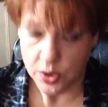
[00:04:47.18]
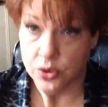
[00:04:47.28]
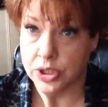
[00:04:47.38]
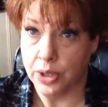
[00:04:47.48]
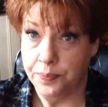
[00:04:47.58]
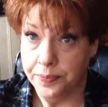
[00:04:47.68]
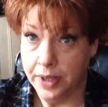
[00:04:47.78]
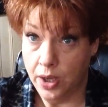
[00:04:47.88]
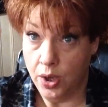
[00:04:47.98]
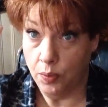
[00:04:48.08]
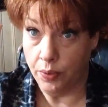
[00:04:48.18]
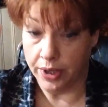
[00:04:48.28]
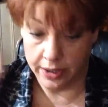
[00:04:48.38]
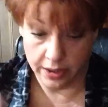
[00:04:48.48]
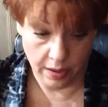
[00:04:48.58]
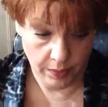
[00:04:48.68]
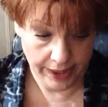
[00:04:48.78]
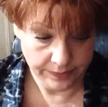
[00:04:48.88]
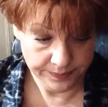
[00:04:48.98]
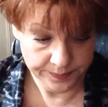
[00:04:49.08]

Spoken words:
So, we're going to go in.